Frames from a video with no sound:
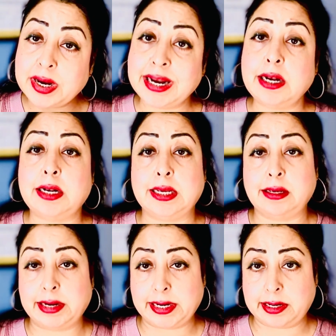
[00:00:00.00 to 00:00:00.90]

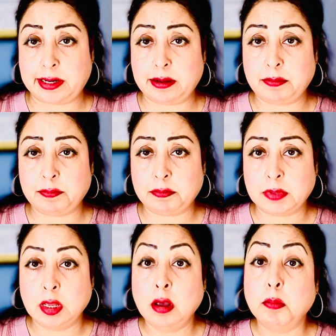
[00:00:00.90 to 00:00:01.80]
integrated,
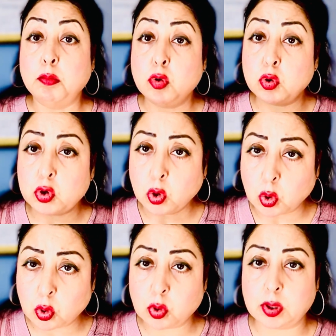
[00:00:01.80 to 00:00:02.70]
more
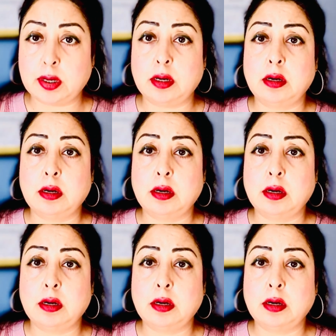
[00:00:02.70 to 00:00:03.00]
whole,